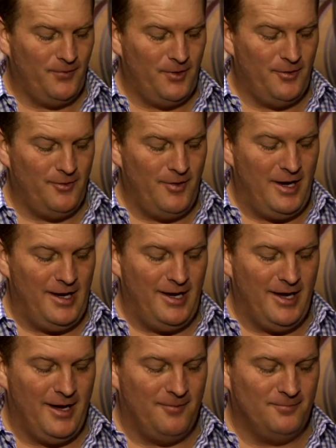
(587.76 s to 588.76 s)

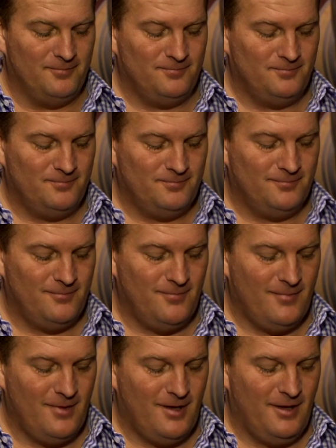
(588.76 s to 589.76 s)
really
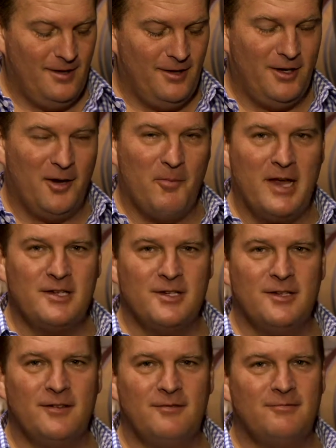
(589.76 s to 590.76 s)
can
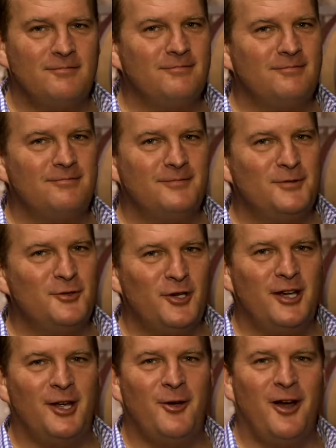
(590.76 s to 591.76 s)
imagine
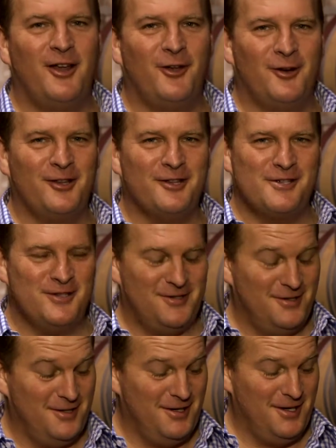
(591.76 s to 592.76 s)
drinking quite a lot of this.
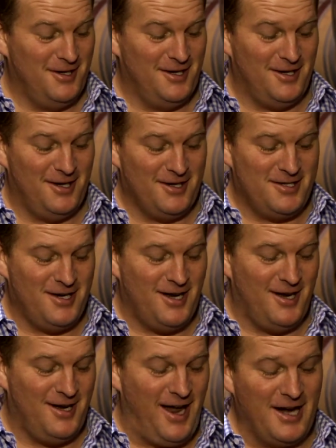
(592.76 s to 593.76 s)
It's
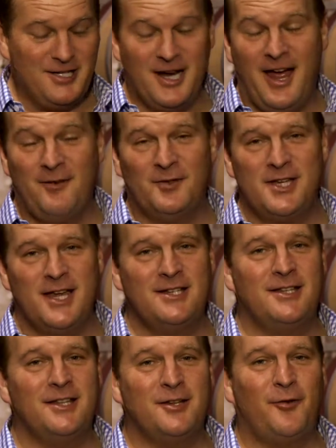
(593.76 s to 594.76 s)
actually, I haven't
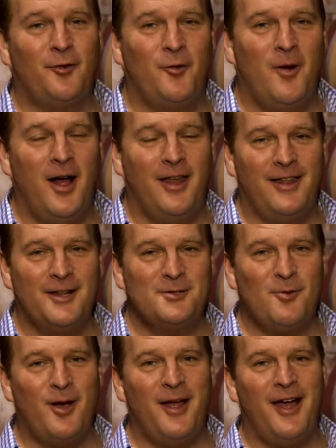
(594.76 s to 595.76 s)
tasted this for a while, and
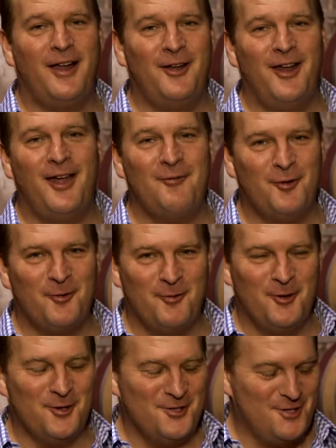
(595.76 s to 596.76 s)
that's why I don't have a lot of
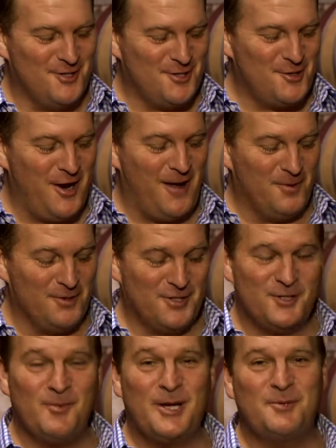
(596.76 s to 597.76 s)
words to describe, because
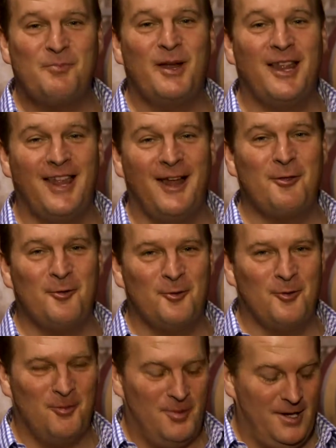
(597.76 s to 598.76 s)
it's much better than I thought
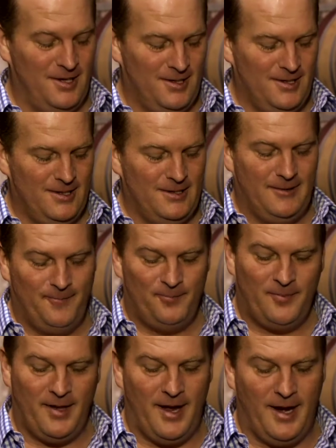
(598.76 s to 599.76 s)
it would be.
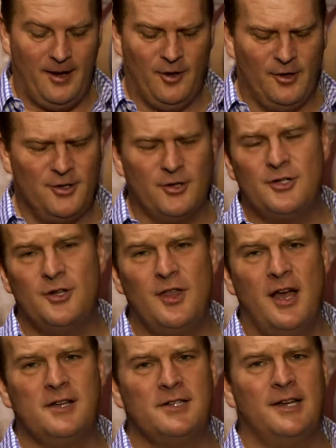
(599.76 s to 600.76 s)
And look,
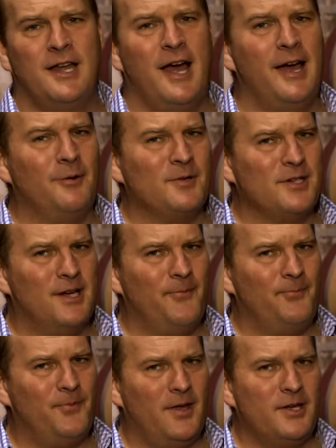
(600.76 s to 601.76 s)
2009 was
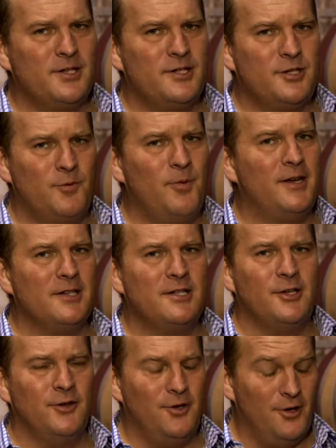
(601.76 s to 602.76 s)
a
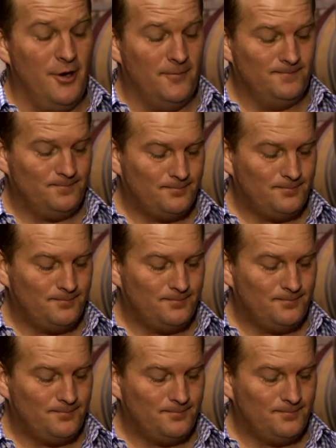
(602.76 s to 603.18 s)
stupendously good year,